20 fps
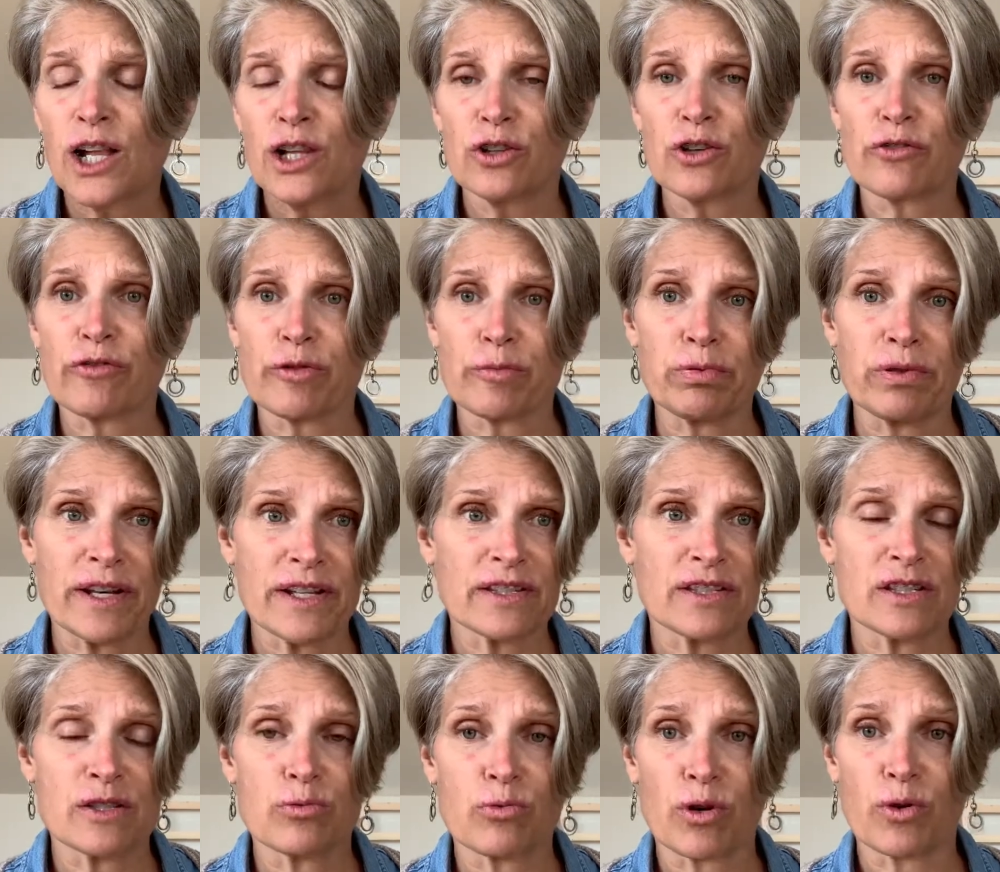Look for
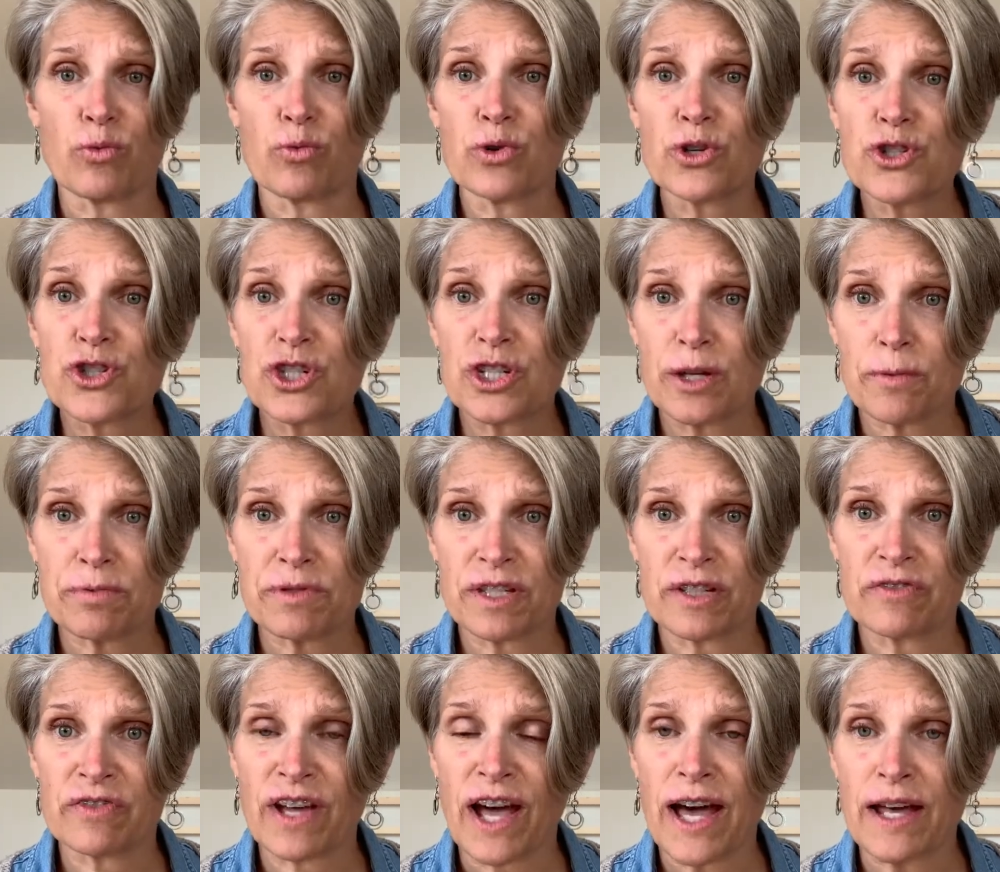places where wood chips
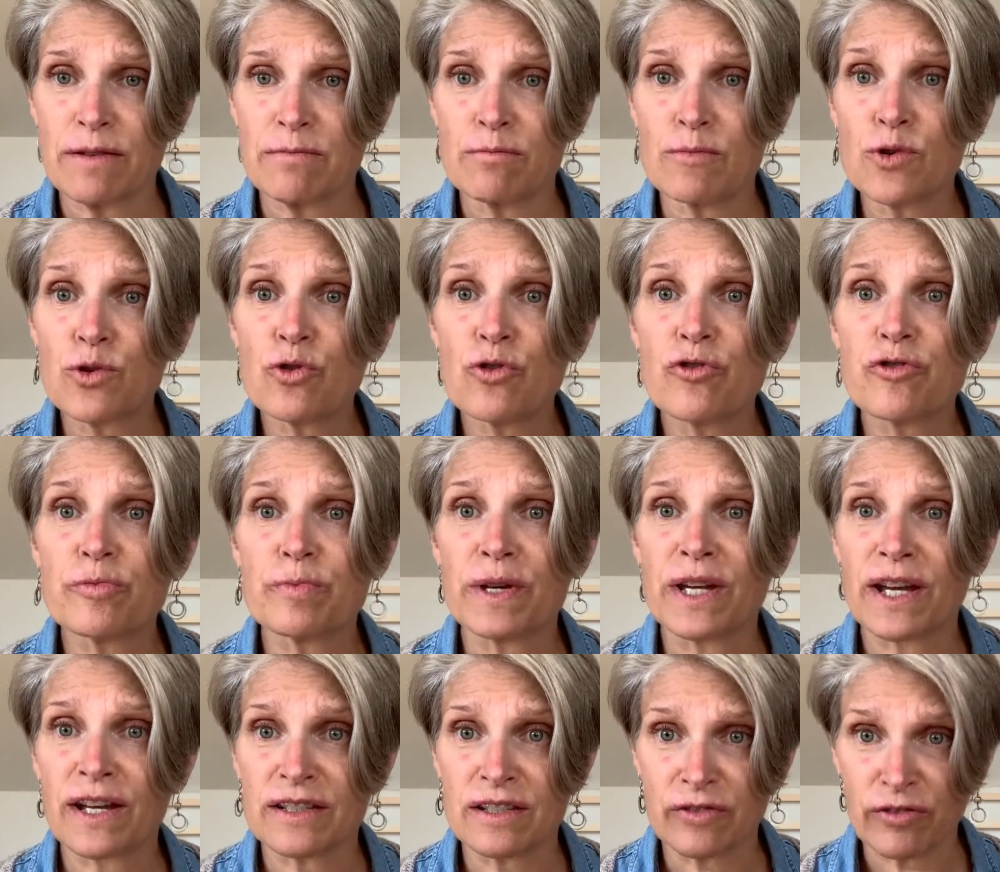have gotten moved
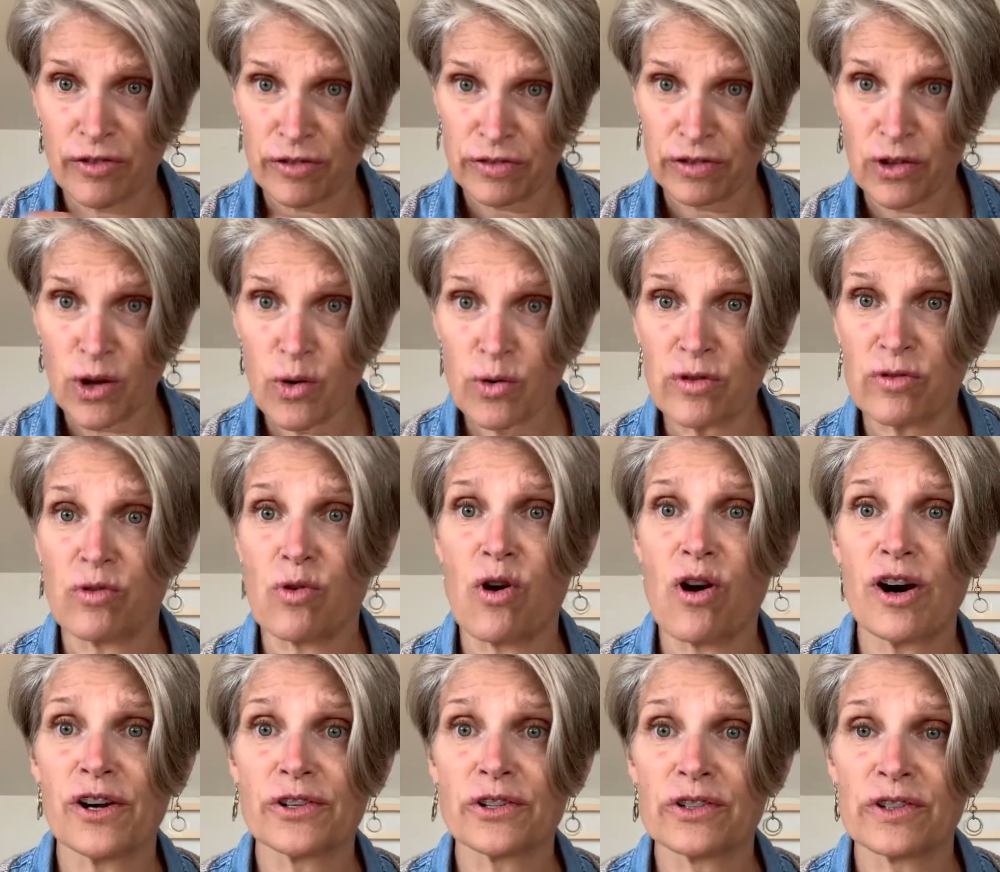because of a flow of
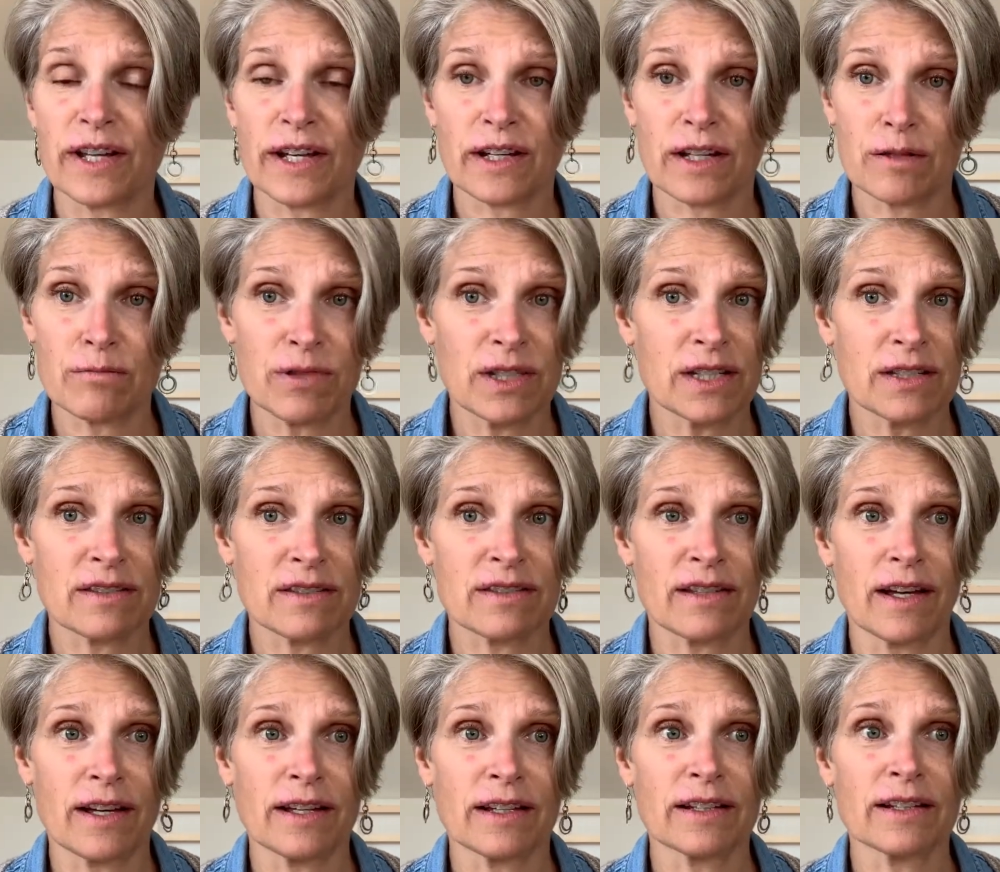water. That can be a
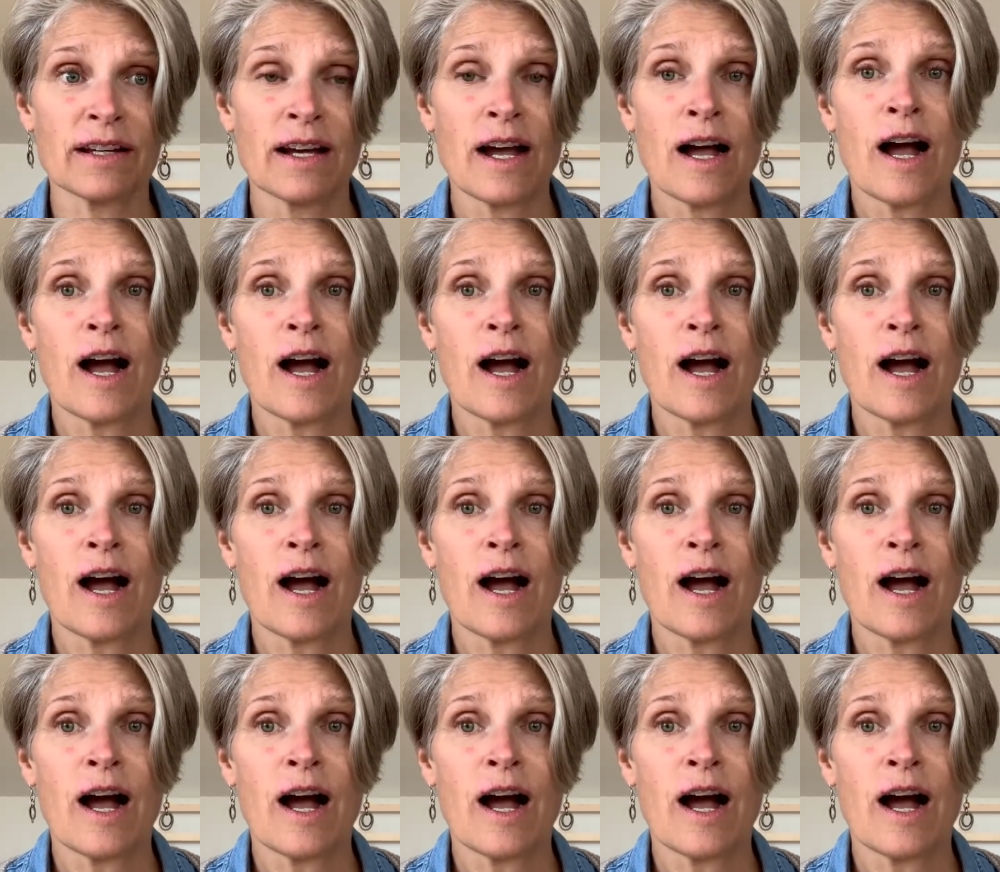sign.